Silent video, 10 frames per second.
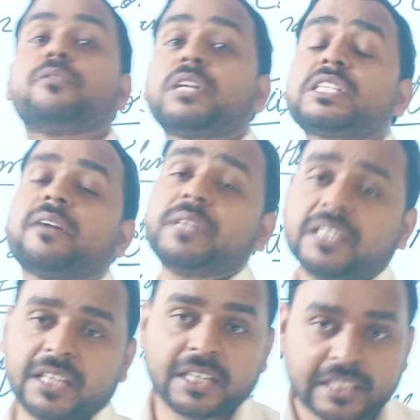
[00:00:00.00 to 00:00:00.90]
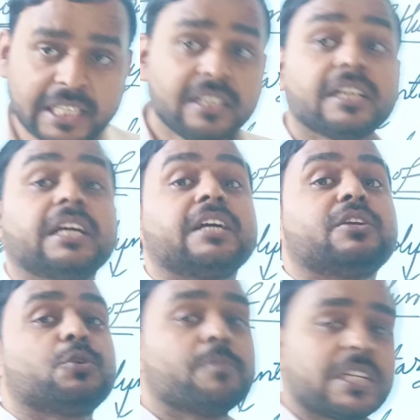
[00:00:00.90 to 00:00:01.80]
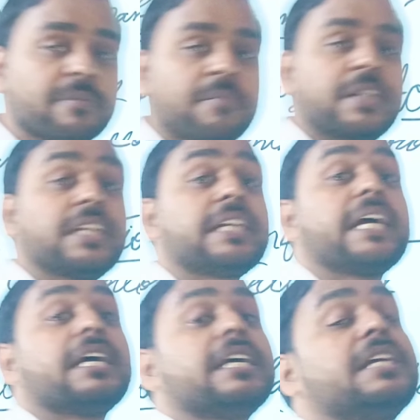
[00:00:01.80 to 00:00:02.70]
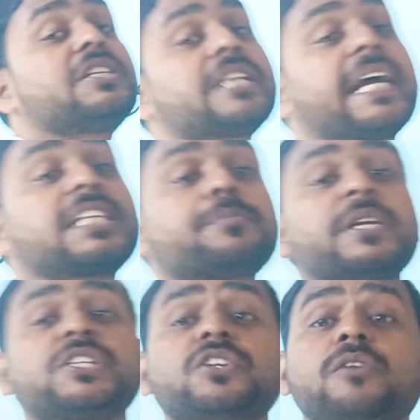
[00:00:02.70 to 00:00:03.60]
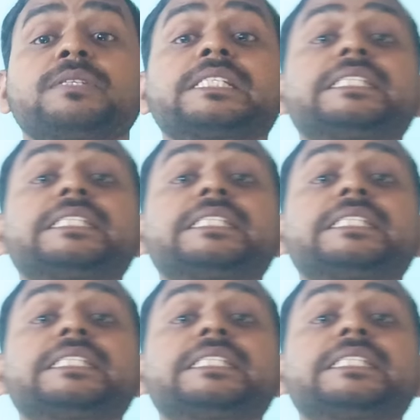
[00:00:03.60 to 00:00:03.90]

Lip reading: what is habit, then you must remember that it is expression of